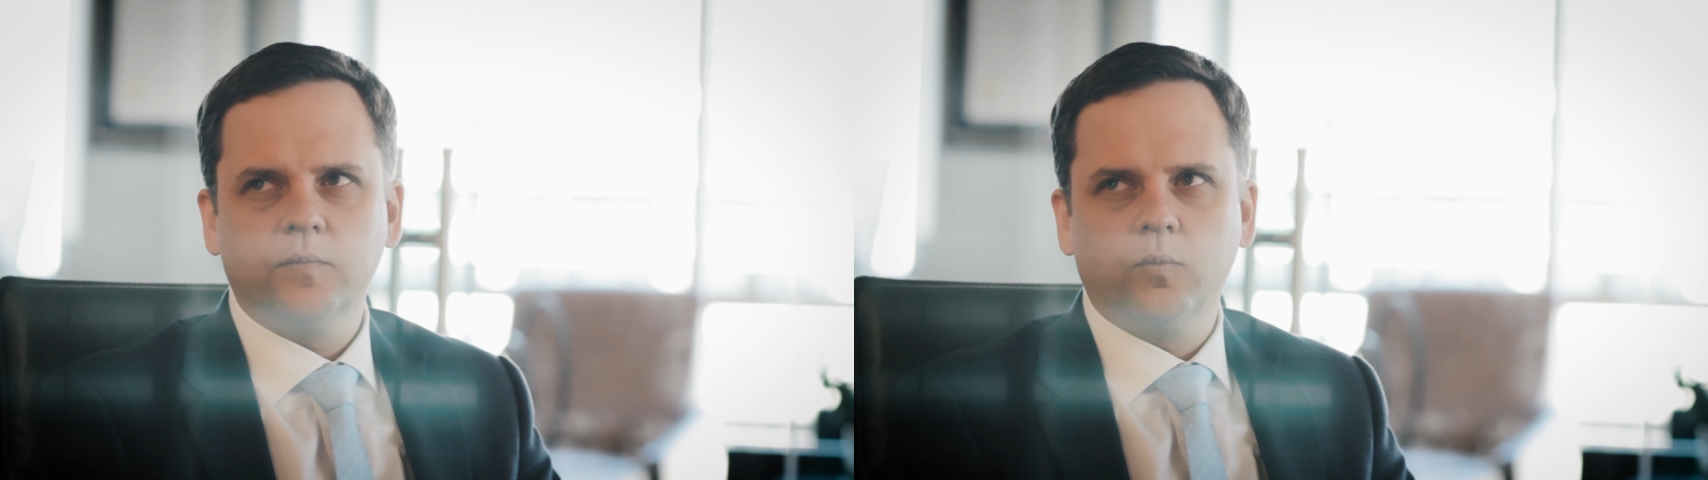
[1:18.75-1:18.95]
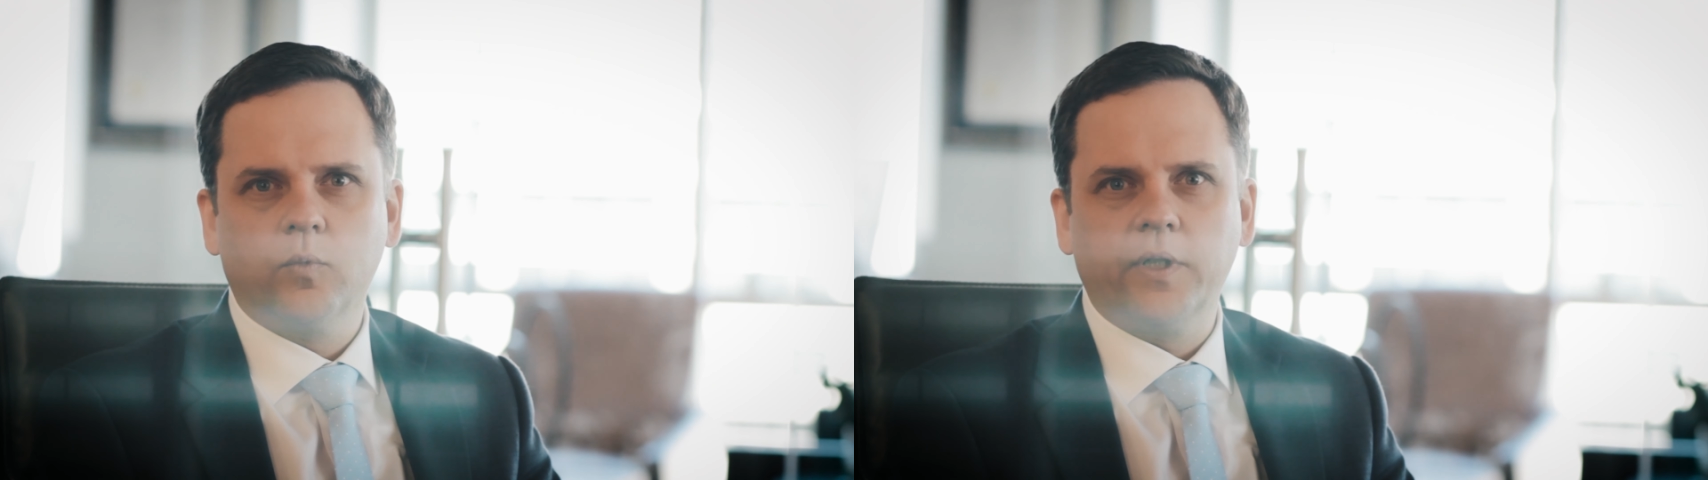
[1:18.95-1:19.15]

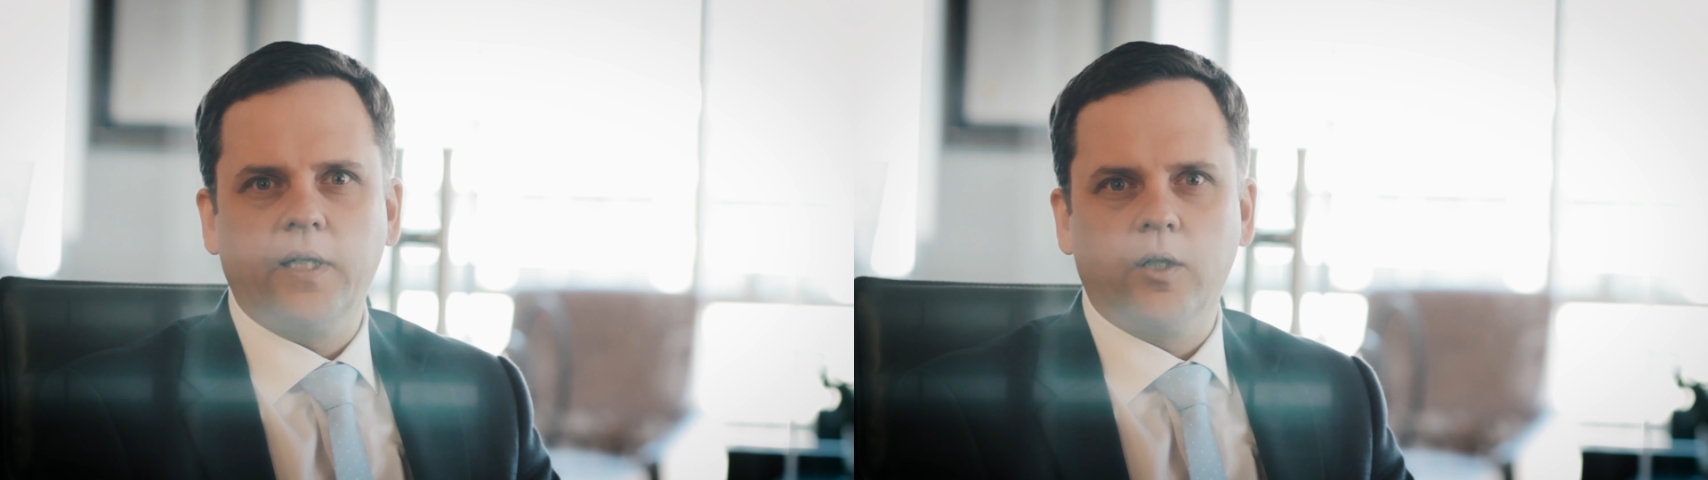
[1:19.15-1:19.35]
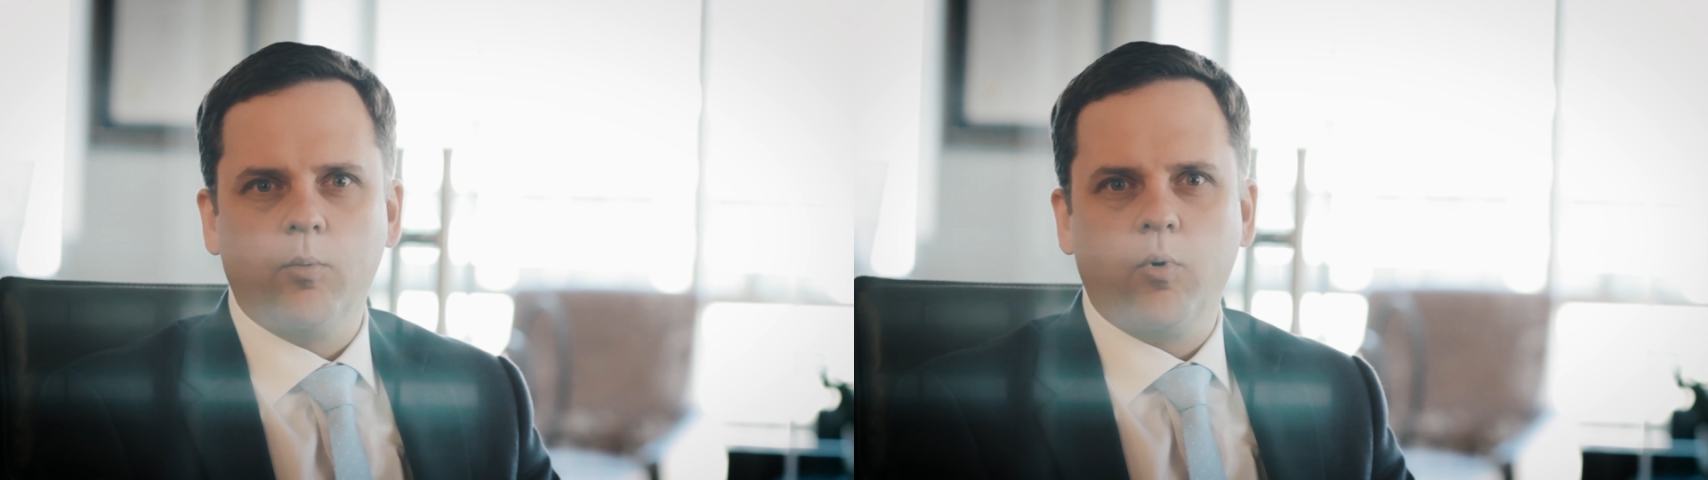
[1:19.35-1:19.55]
really
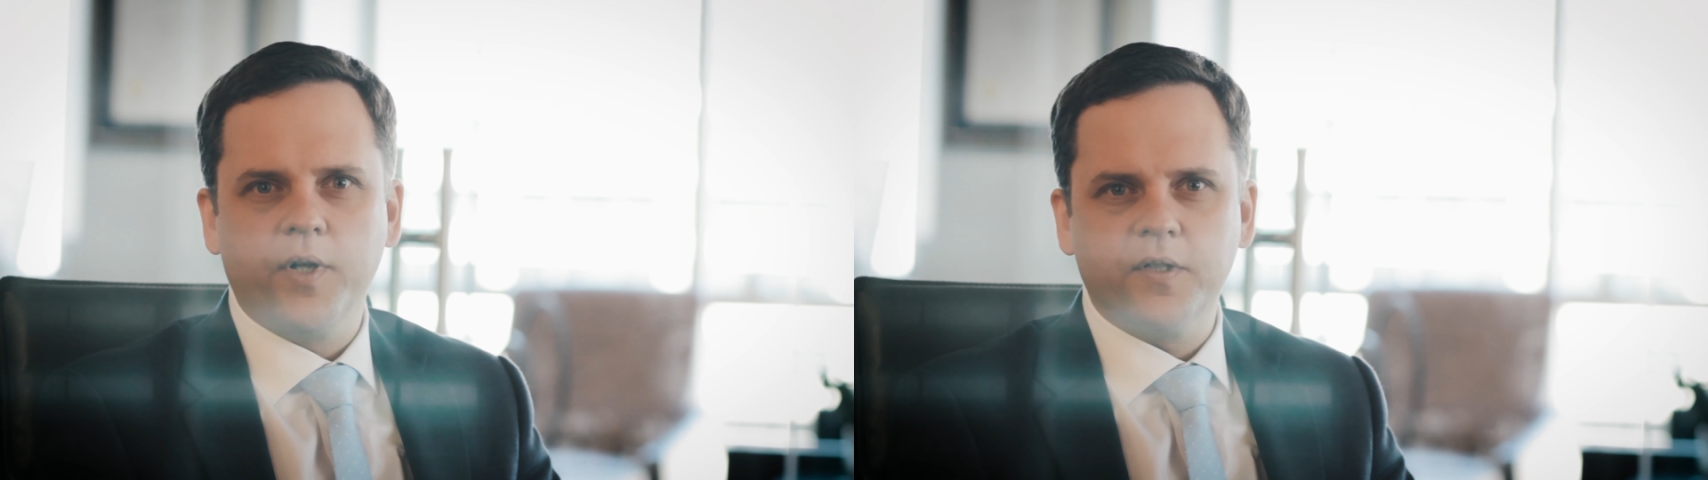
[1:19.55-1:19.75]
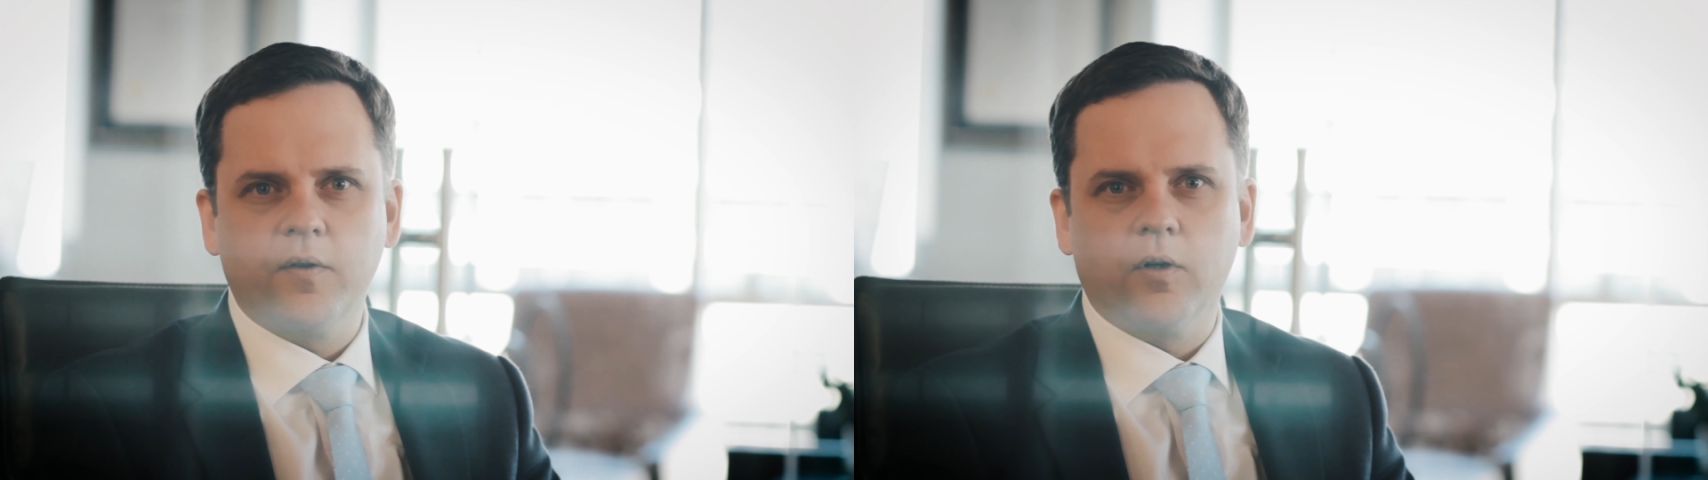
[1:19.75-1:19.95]
low
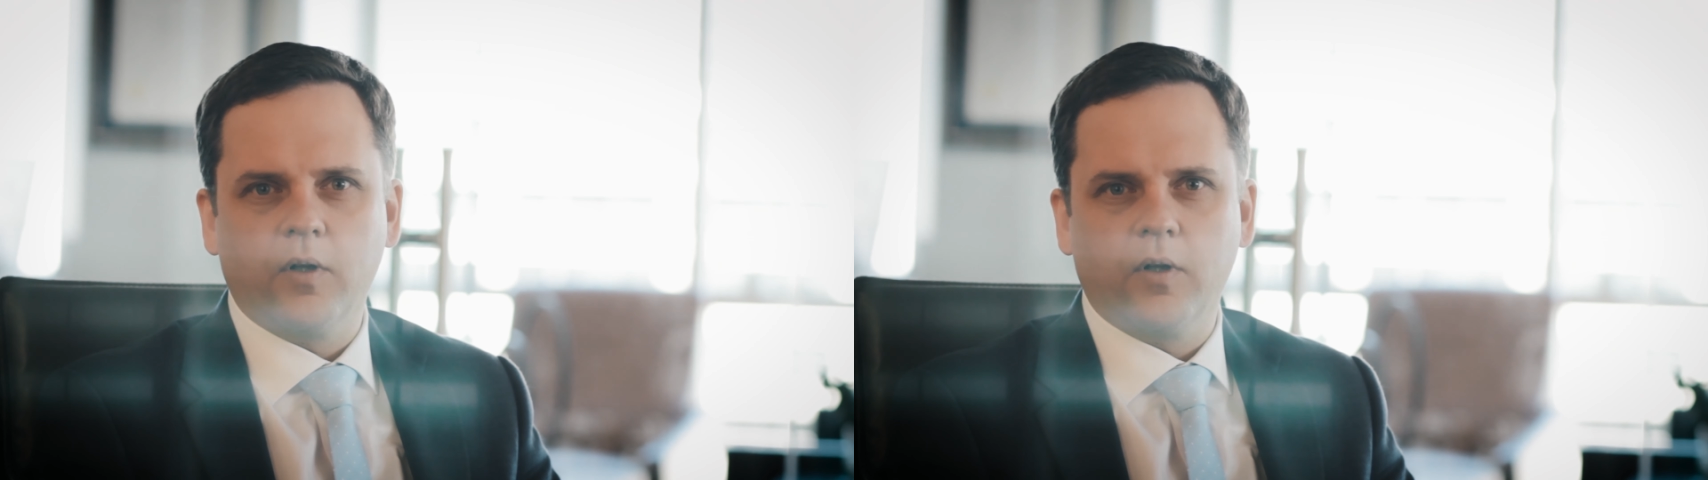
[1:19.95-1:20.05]
points in their